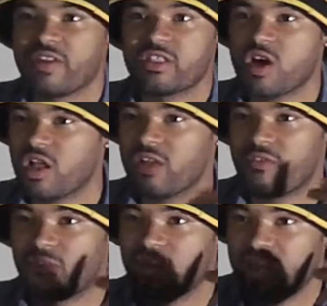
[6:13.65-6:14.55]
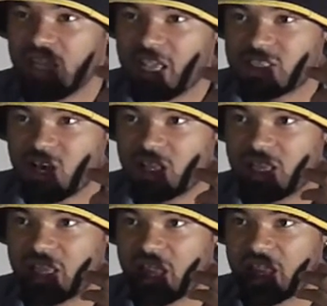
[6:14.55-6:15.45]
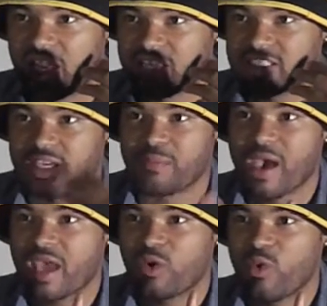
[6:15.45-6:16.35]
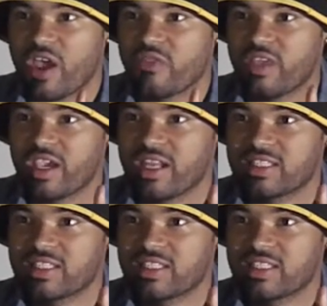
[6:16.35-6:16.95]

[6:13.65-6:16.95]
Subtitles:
It's all a like a schematic way of thinking.